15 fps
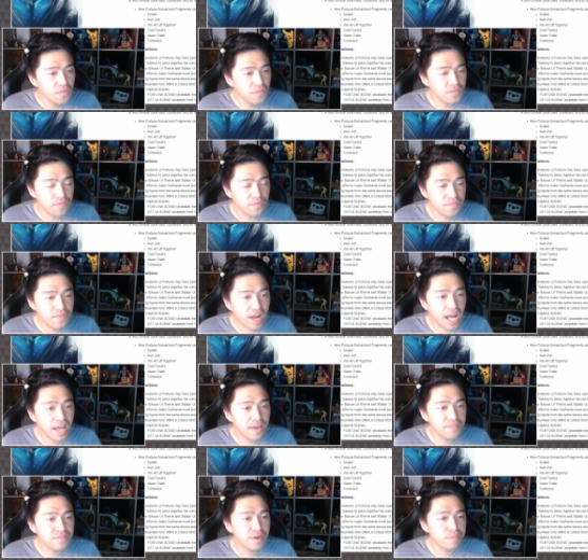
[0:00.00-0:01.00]
from
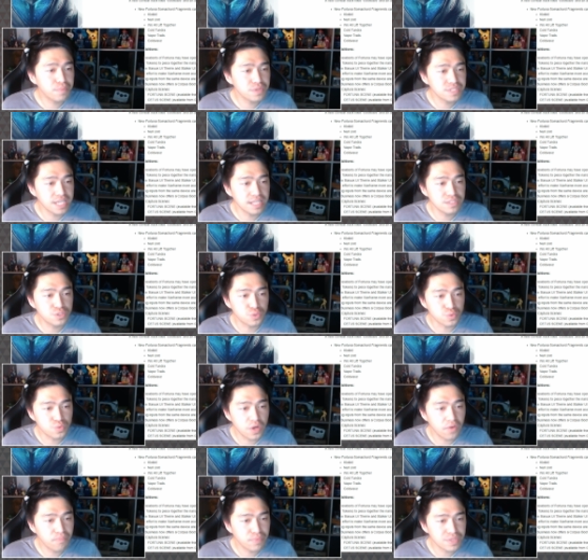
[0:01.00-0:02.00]
5% to
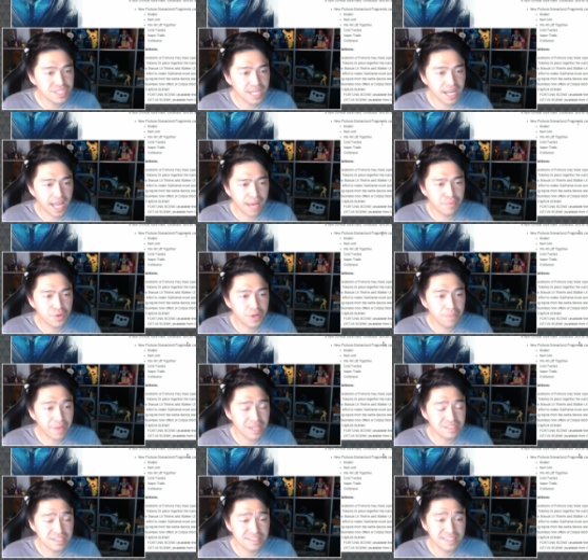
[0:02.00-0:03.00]
12%. Ammo
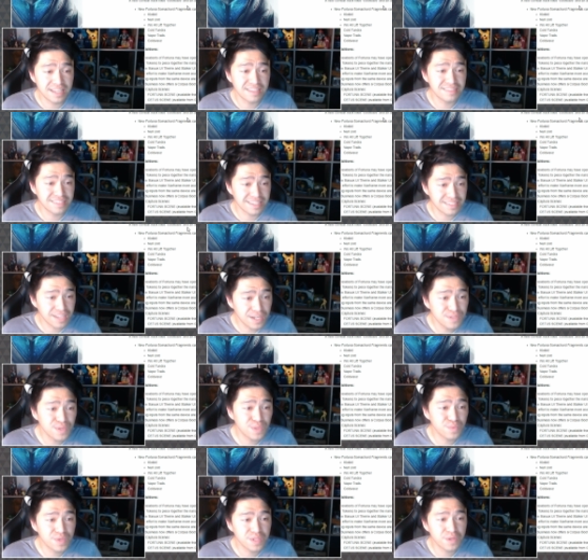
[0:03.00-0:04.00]
capacity set at
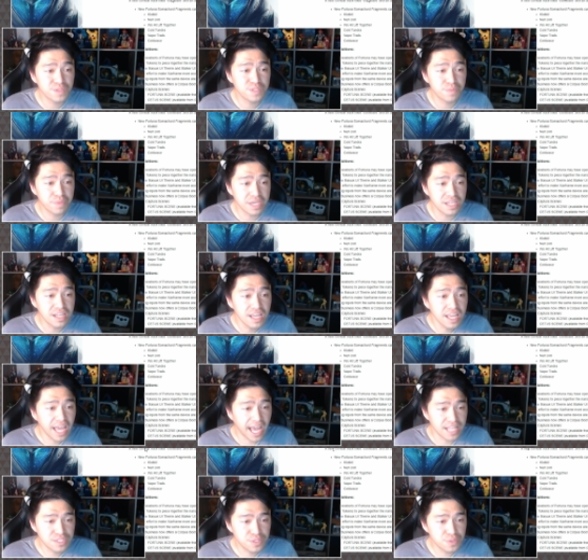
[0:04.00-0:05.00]
600. Reload speed
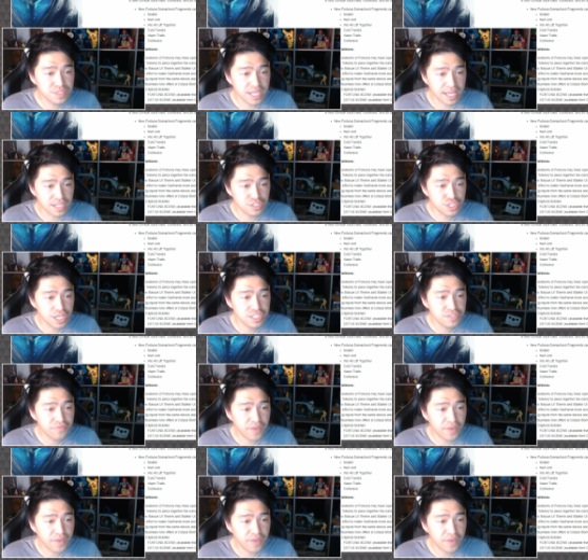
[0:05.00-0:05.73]
at 2 second. Change